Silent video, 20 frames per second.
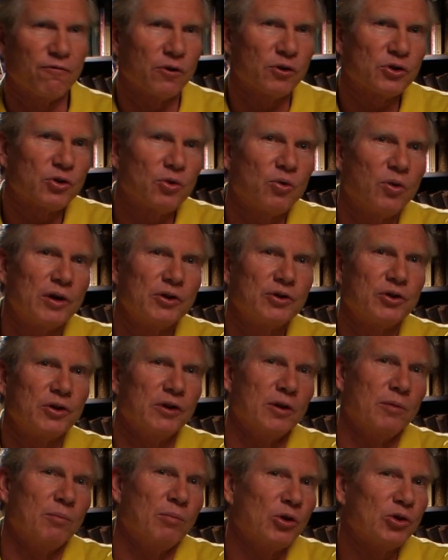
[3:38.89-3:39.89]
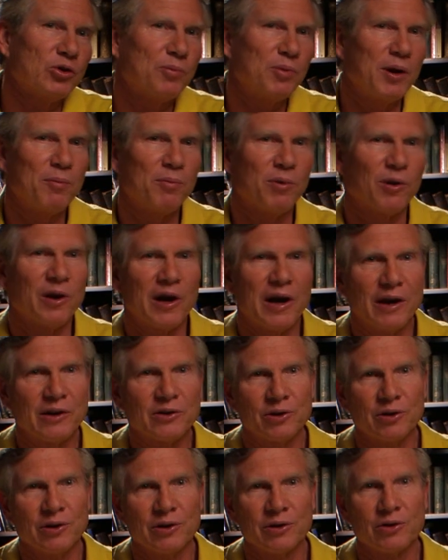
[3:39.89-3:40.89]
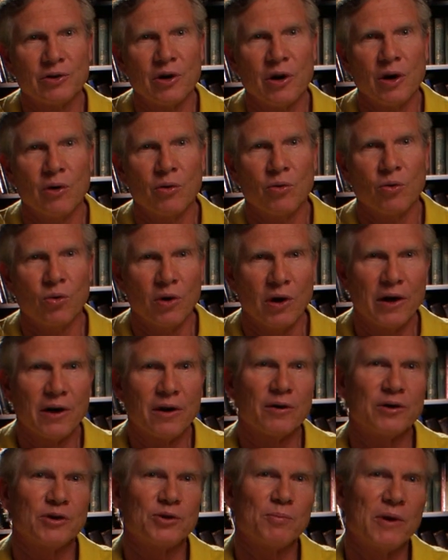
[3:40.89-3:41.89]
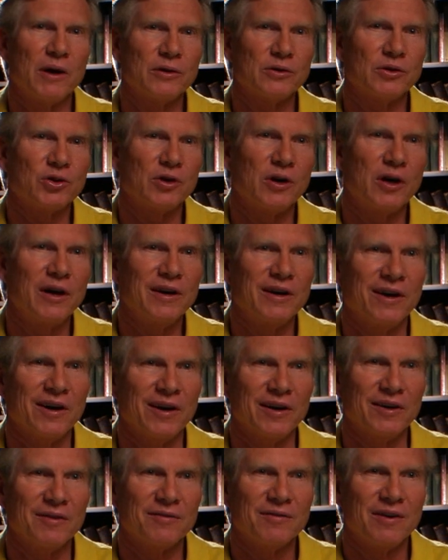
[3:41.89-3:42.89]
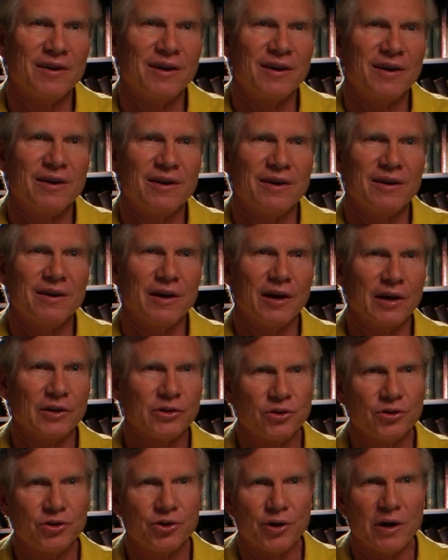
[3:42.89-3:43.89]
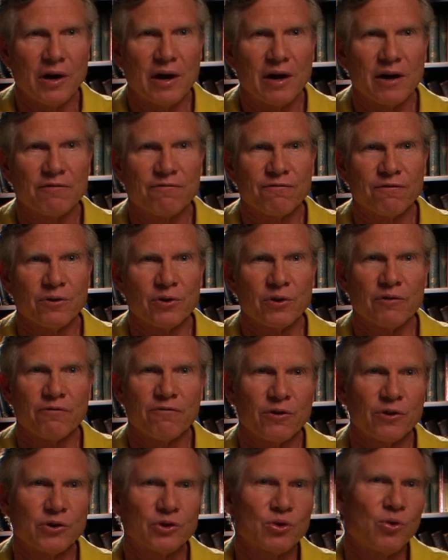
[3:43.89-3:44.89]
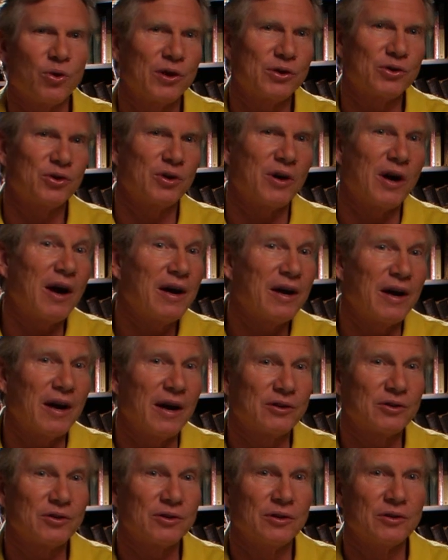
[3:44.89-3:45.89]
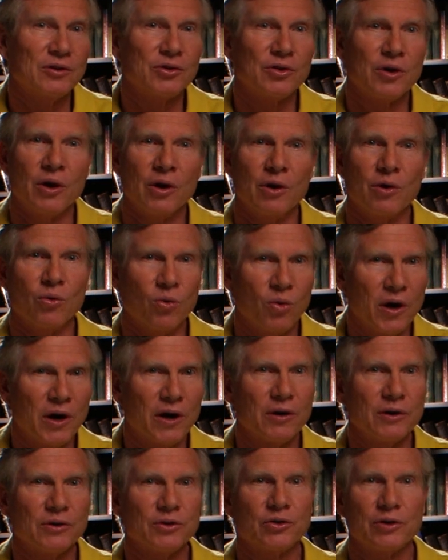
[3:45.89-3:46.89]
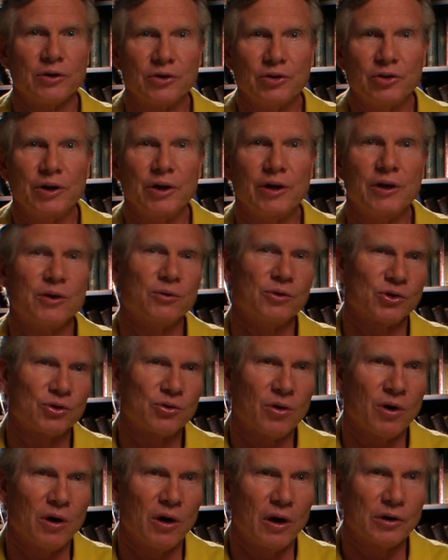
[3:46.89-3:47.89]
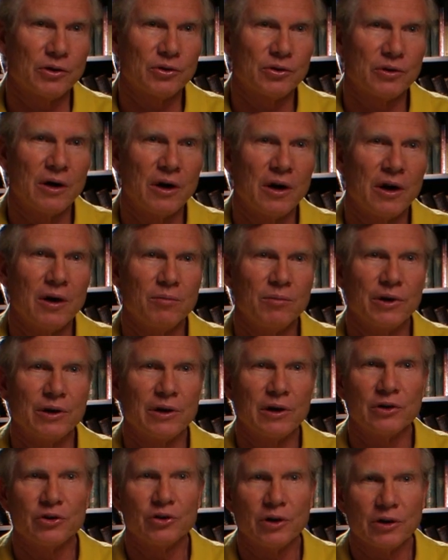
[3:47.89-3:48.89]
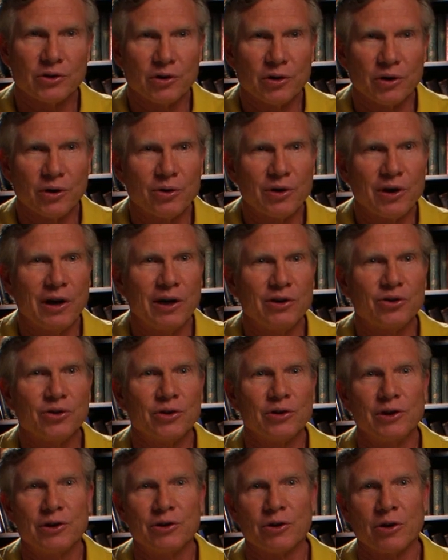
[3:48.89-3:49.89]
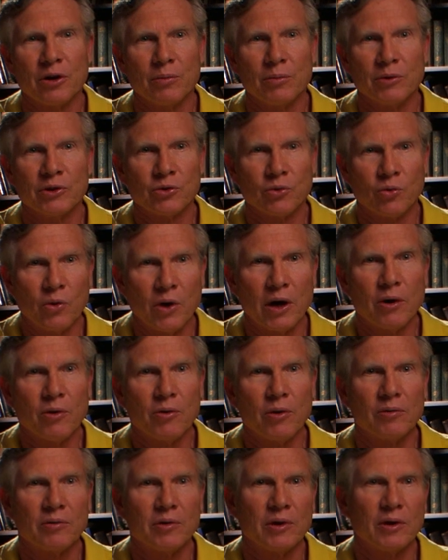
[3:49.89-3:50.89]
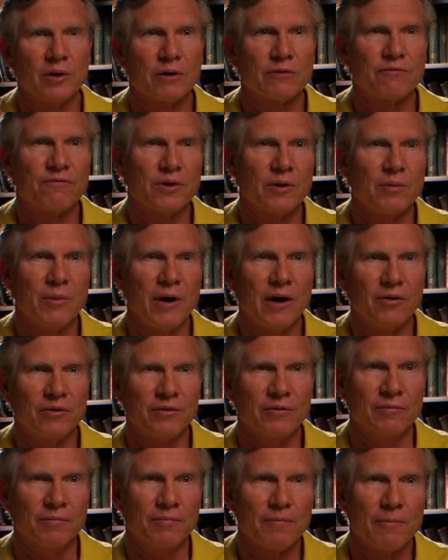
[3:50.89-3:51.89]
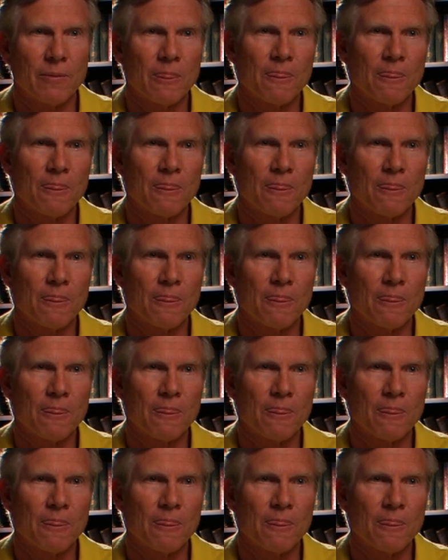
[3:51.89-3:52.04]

first question that most people ask is Where is Mount Sinai? As a geographer, the first question I ask is Where is the sea that was crossed? Because its location determines where one would look for the mountain.